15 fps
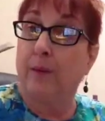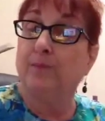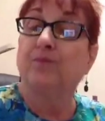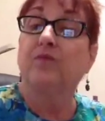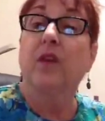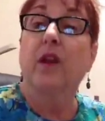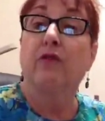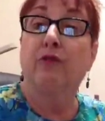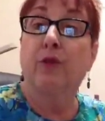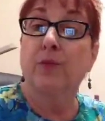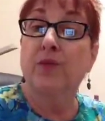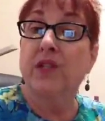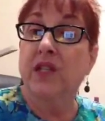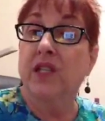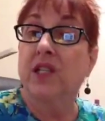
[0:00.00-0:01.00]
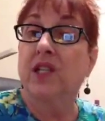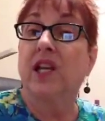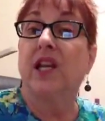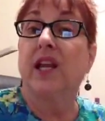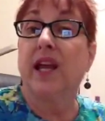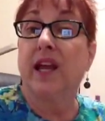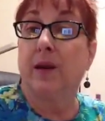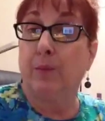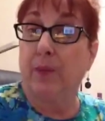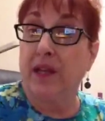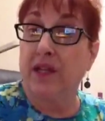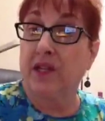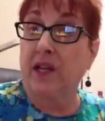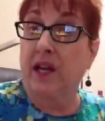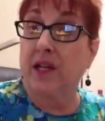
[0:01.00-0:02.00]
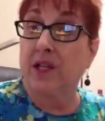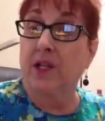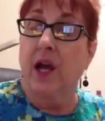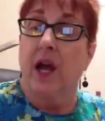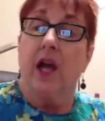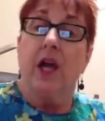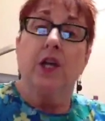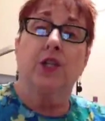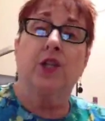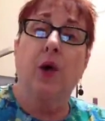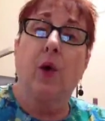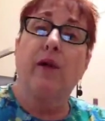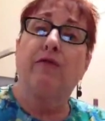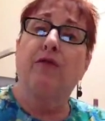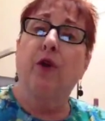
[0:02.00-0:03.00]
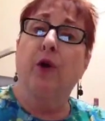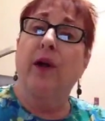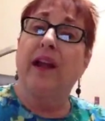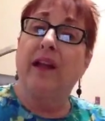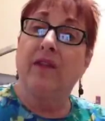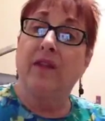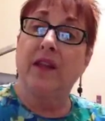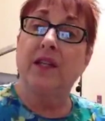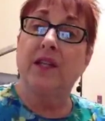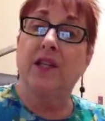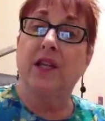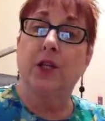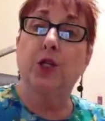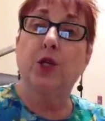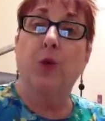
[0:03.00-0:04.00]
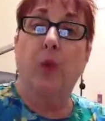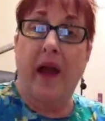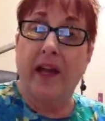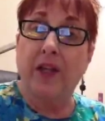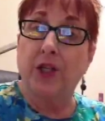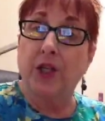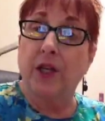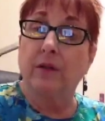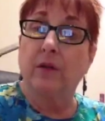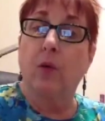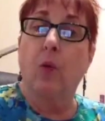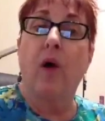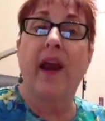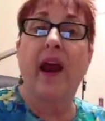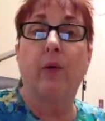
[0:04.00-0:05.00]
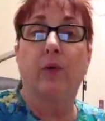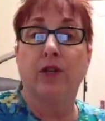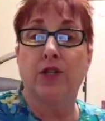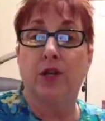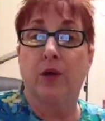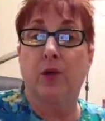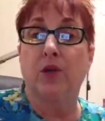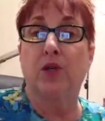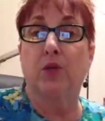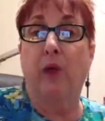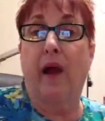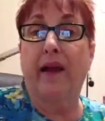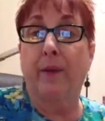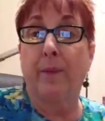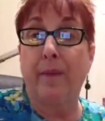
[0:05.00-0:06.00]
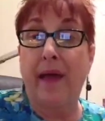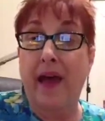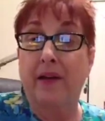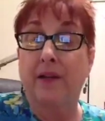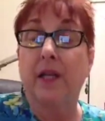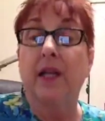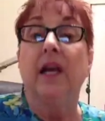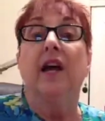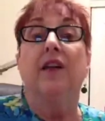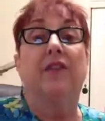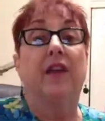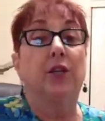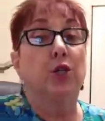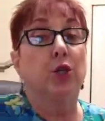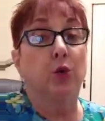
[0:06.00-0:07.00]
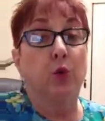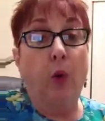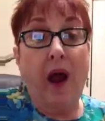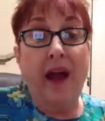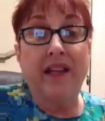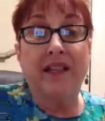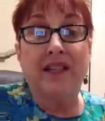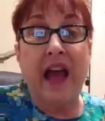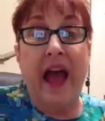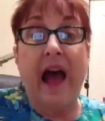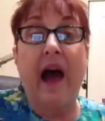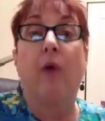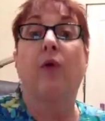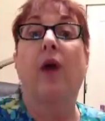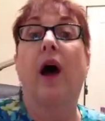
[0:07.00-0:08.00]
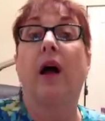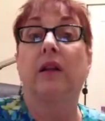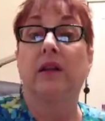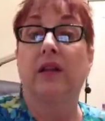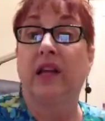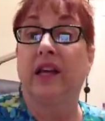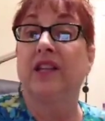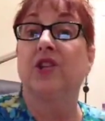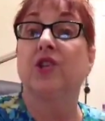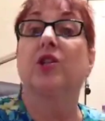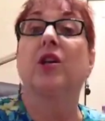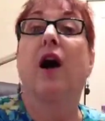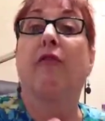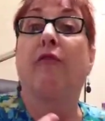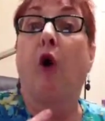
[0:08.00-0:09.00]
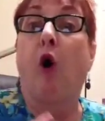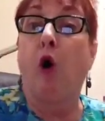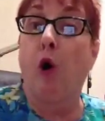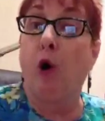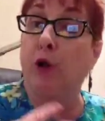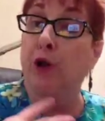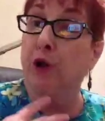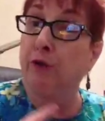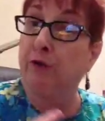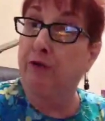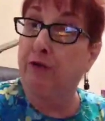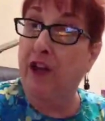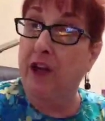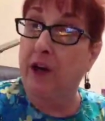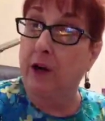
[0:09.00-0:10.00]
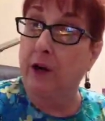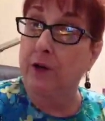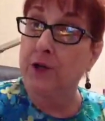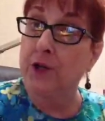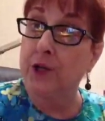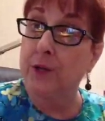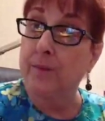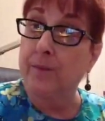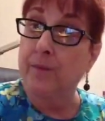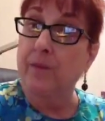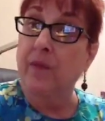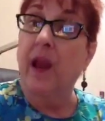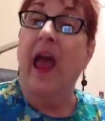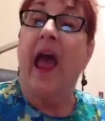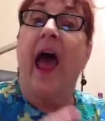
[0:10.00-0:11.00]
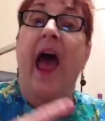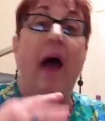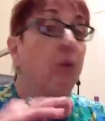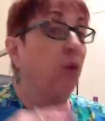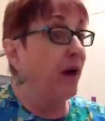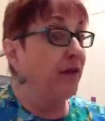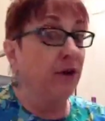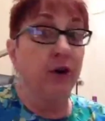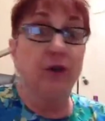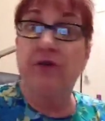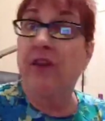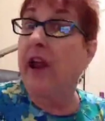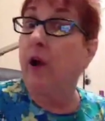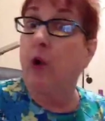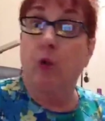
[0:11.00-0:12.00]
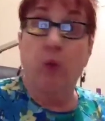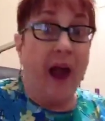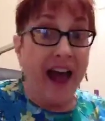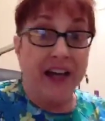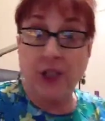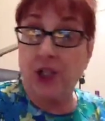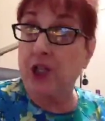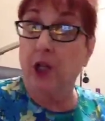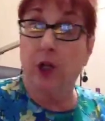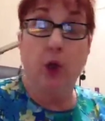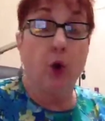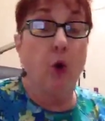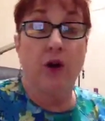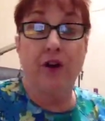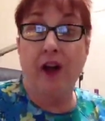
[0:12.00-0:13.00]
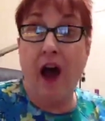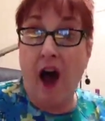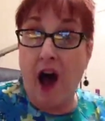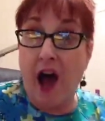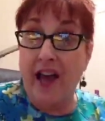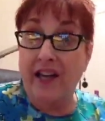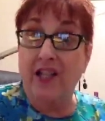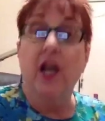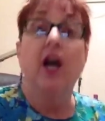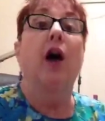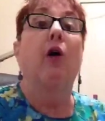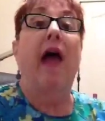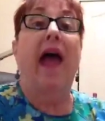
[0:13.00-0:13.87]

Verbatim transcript: them from succeeding in business. So if you're in this situation, what I would do is recommend that you write down a list of all your fears, whether they are rational or not.